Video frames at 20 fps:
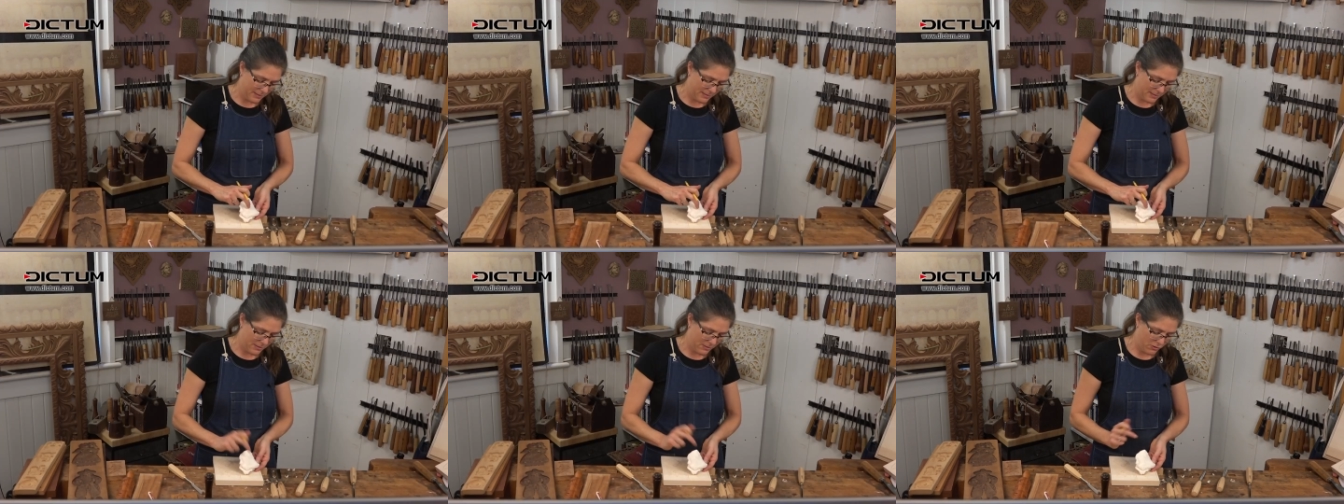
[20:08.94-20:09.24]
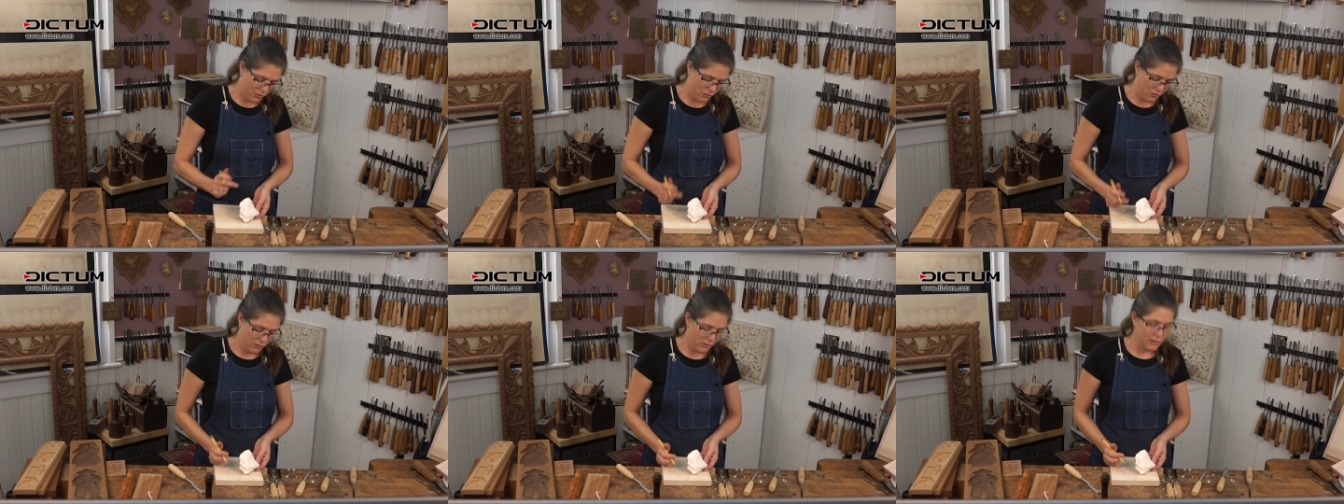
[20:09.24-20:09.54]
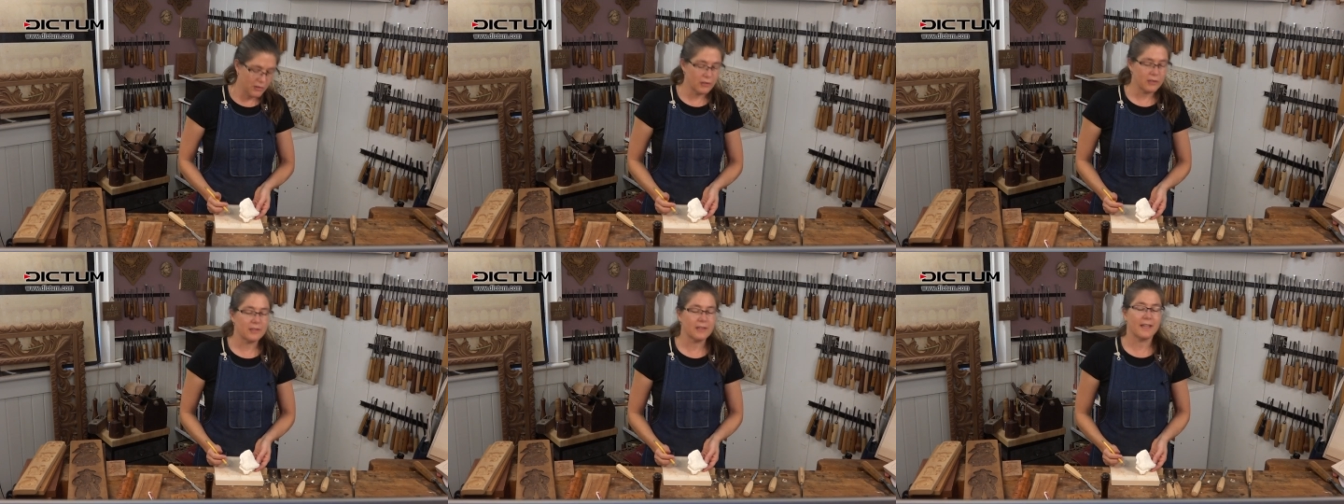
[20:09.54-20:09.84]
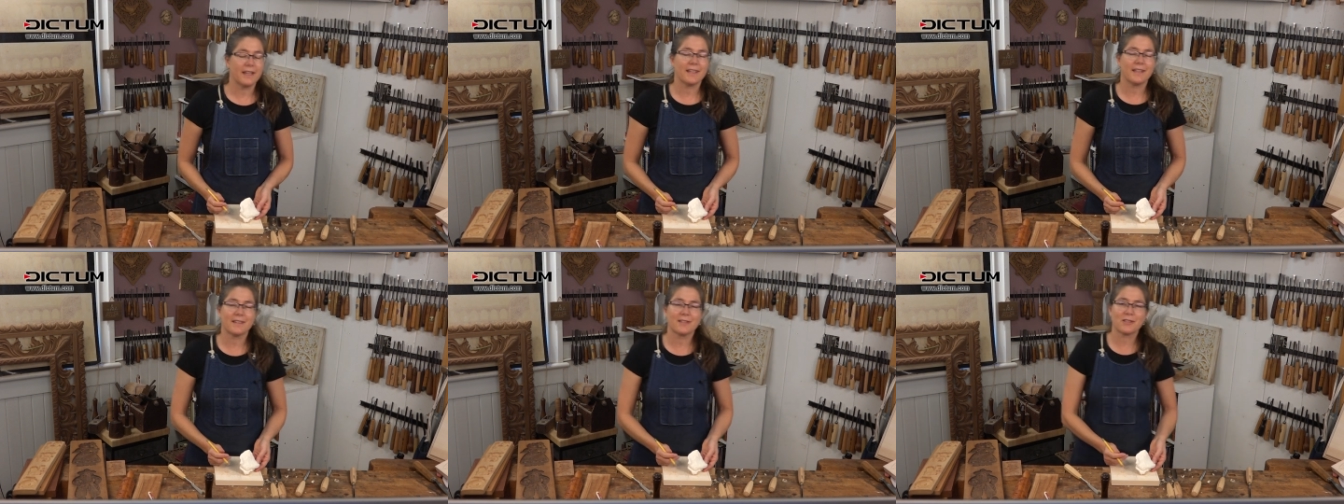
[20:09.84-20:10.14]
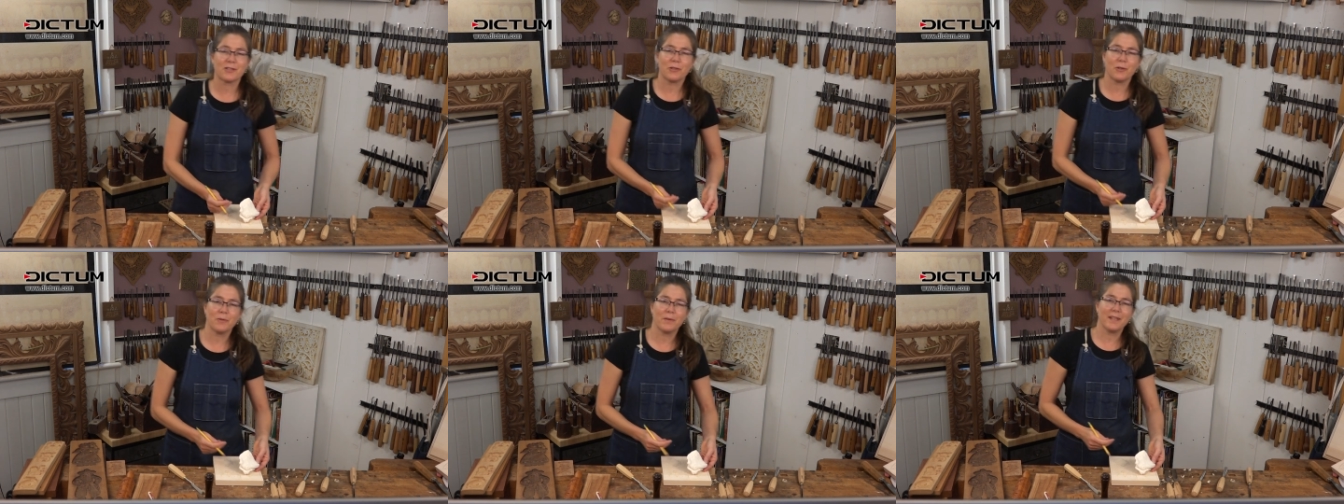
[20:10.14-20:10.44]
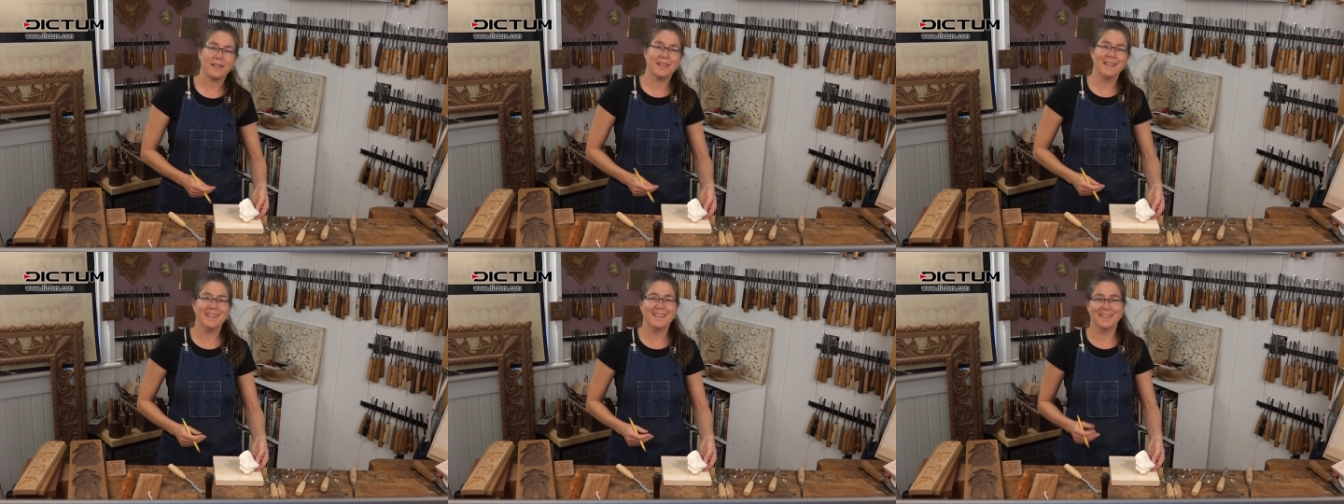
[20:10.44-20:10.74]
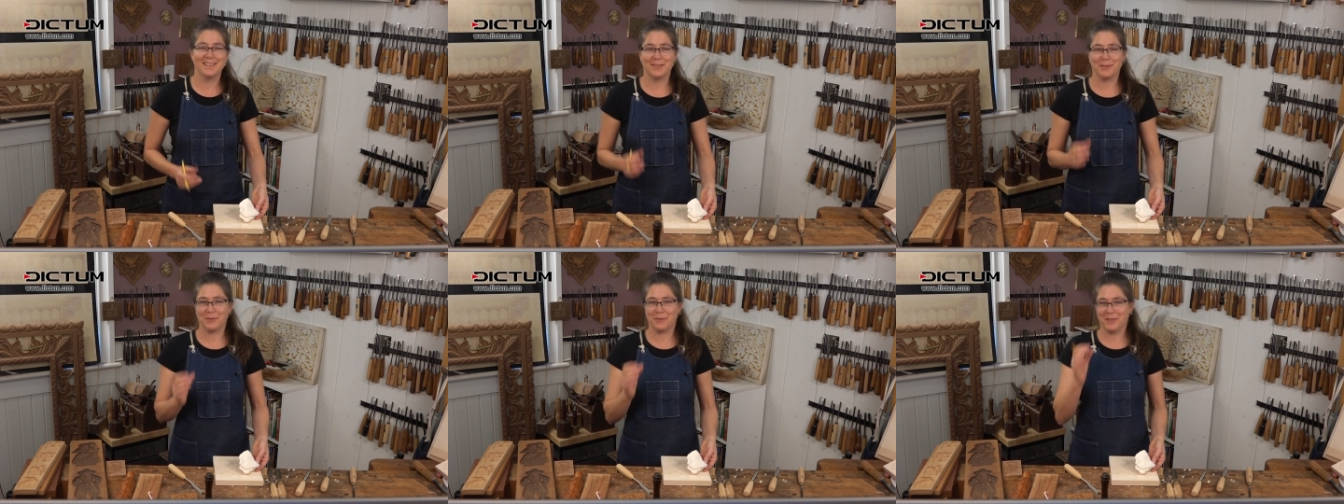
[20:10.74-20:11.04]
should look like it's going,
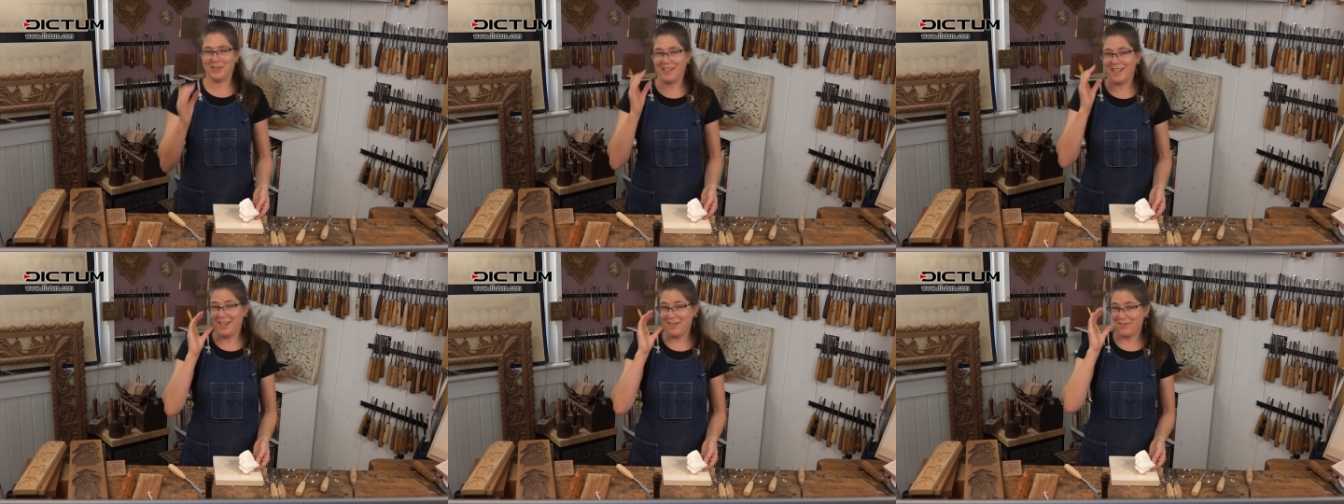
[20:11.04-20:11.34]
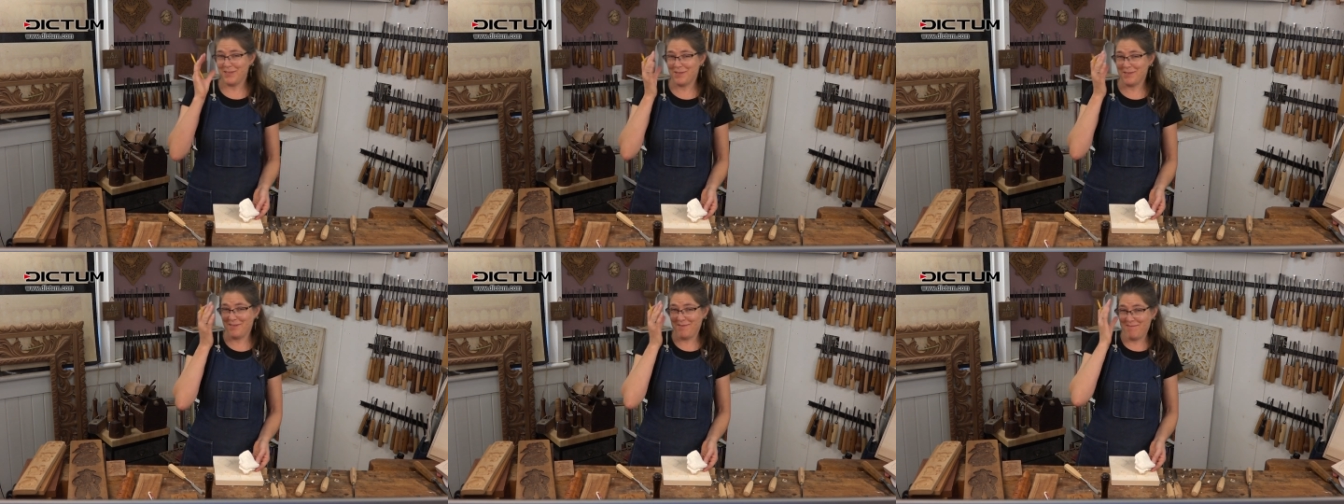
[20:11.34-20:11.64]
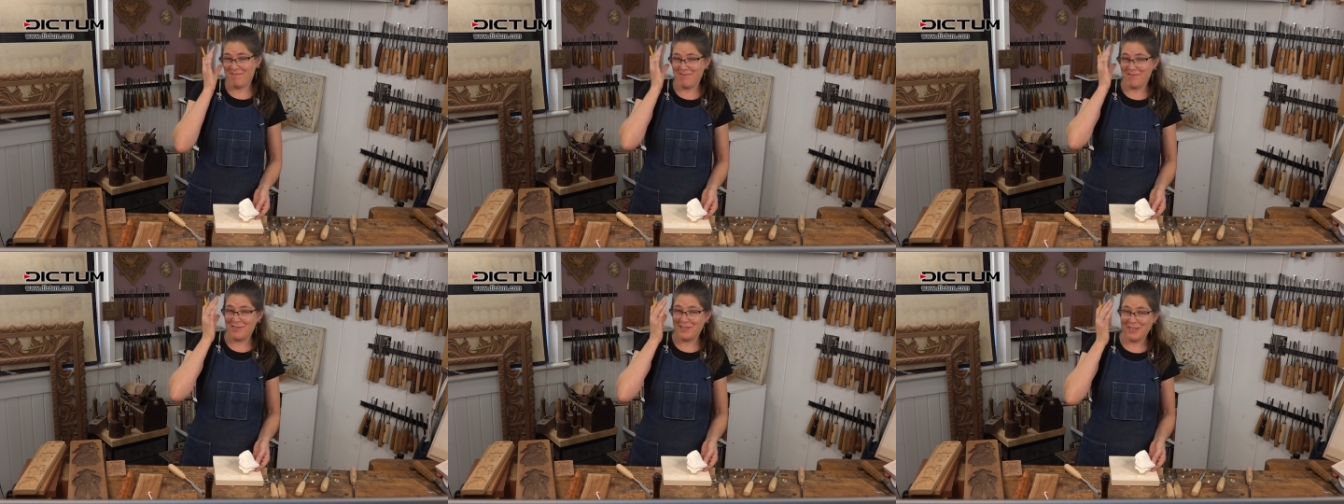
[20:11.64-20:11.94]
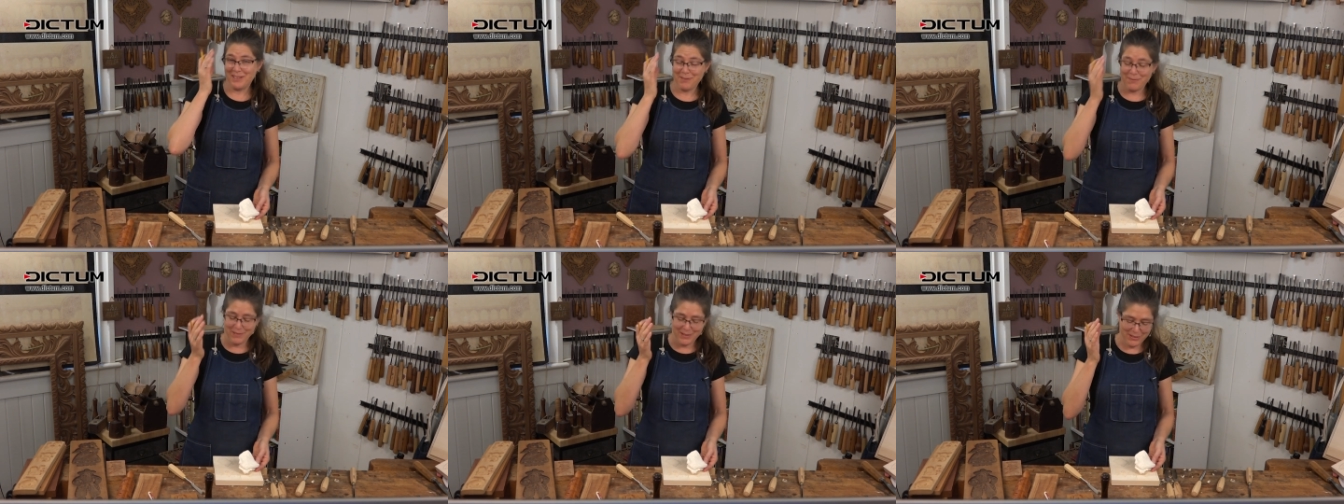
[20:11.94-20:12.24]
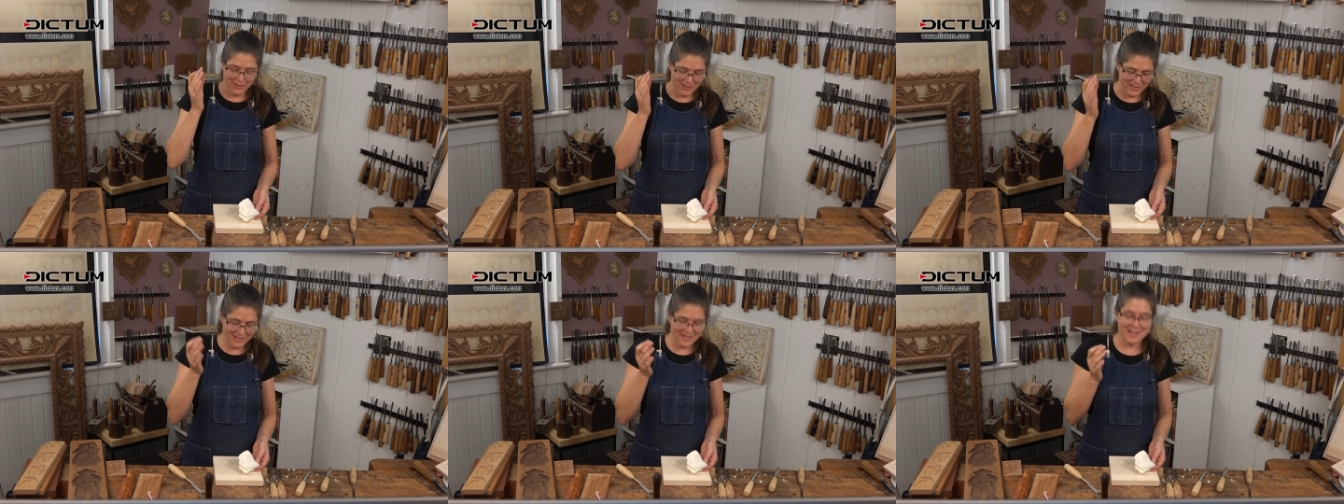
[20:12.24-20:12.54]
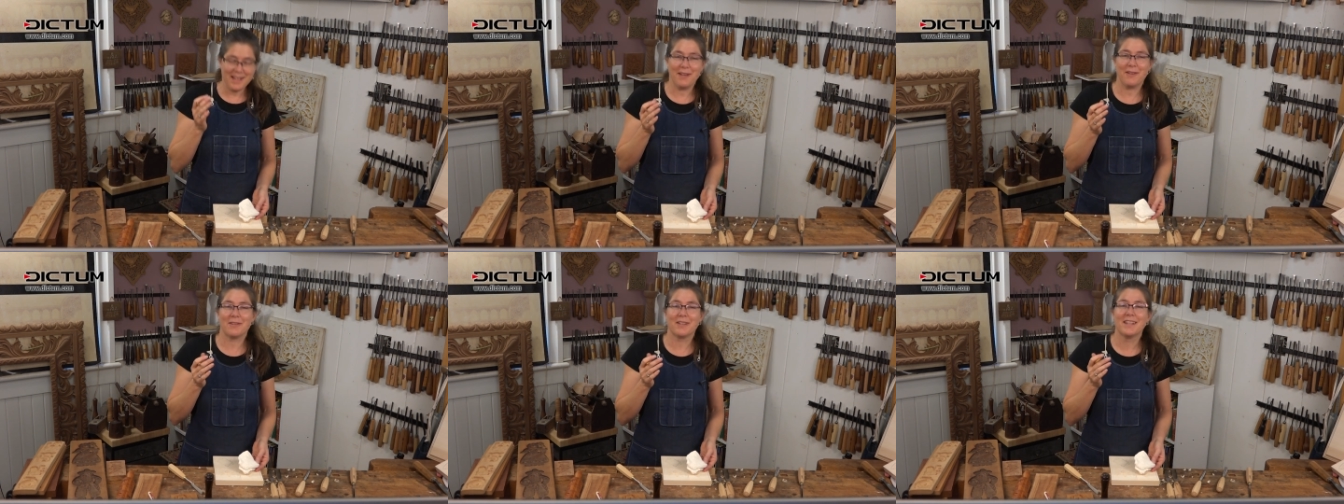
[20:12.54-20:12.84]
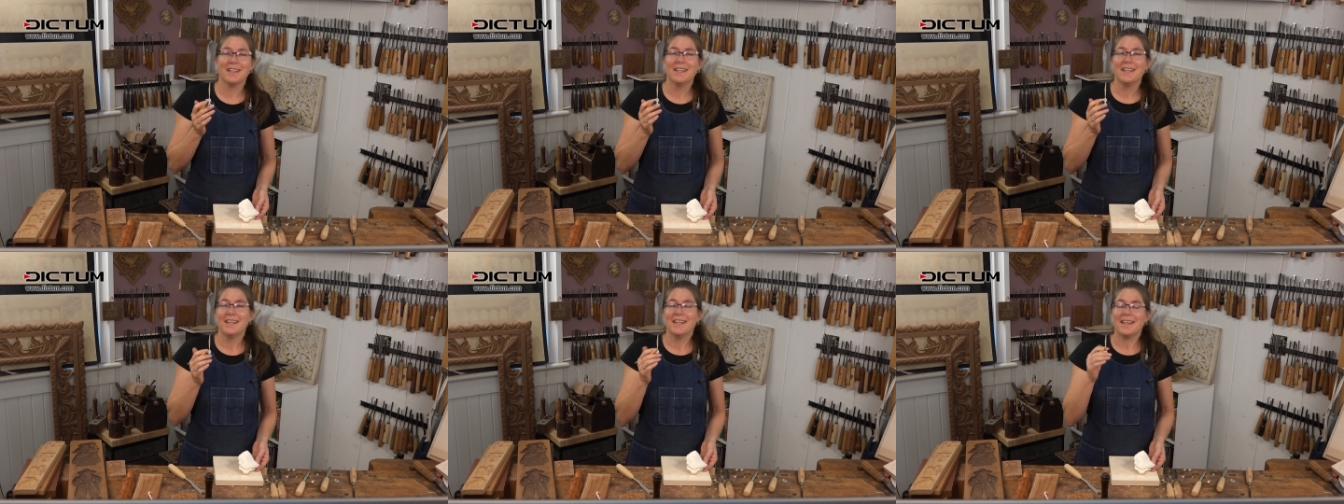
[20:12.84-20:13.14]
this is where you have to really figure this out.